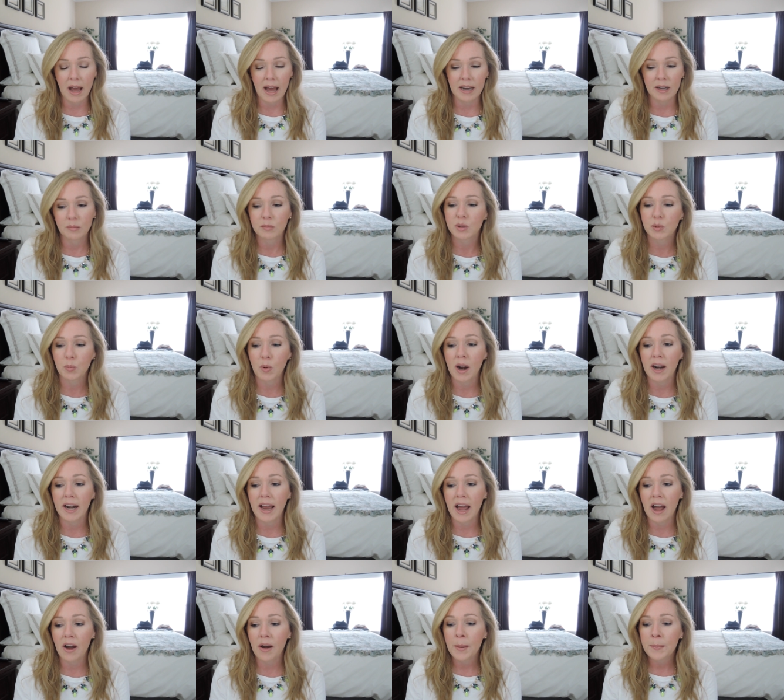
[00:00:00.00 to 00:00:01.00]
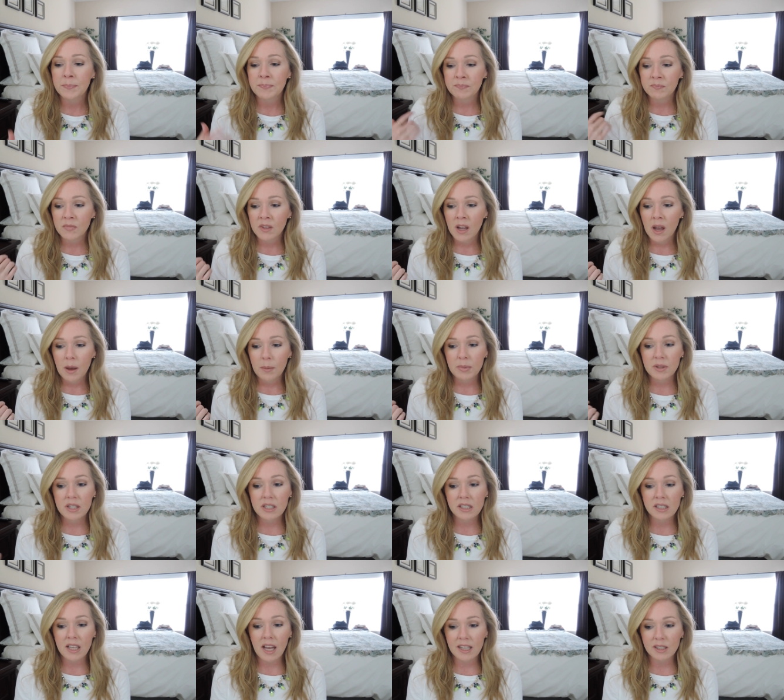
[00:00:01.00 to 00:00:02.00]
had them spread out. But
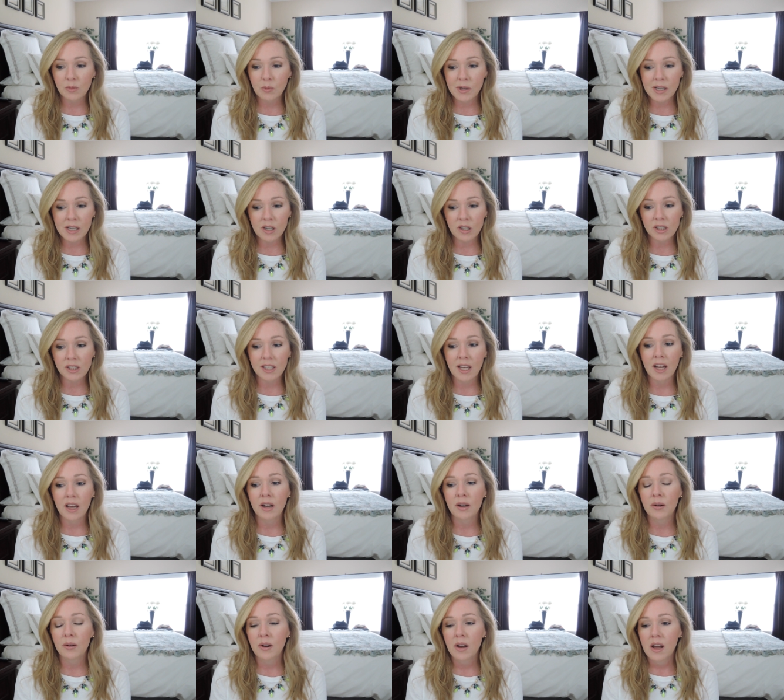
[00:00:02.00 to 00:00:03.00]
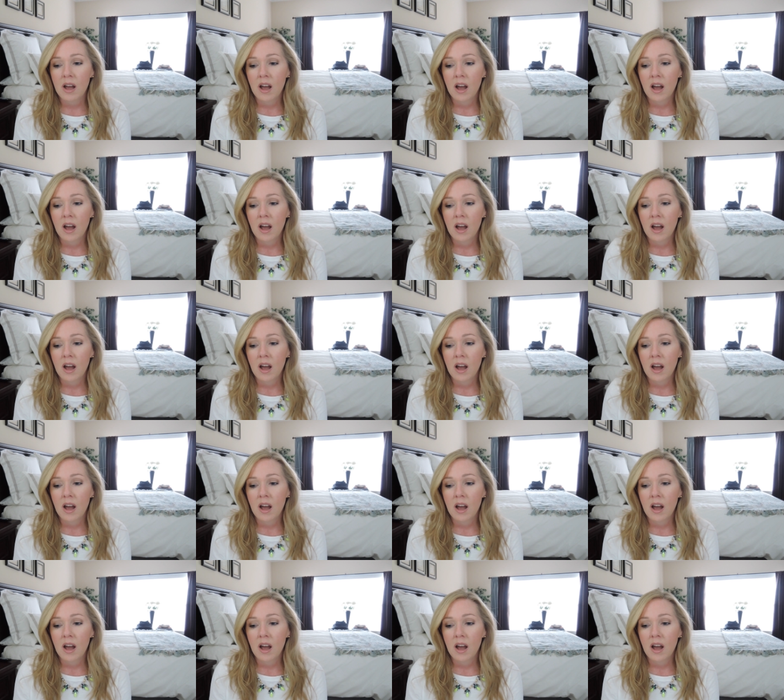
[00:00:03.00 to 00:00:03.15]
this last week or so